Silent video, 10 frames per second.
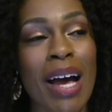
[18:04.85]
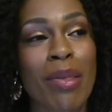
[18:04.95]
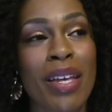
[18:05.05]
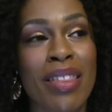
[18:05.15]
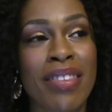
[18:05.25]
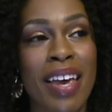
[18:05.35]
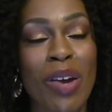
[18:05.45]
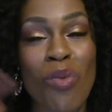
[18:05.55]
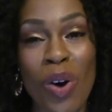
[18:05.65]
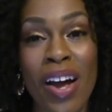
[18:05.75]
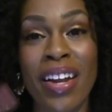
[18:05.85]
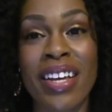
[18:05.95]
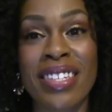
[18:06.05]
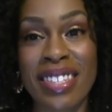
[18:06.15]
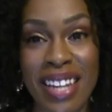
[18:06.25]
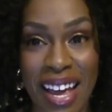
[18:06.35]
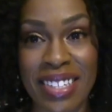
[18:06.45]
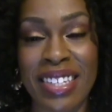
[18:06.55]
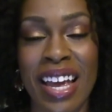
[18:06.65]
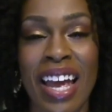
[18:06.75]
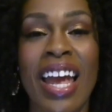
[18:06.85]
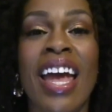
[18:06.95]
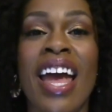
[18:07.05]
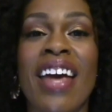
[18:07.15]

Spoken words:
and then day 1 is the next day,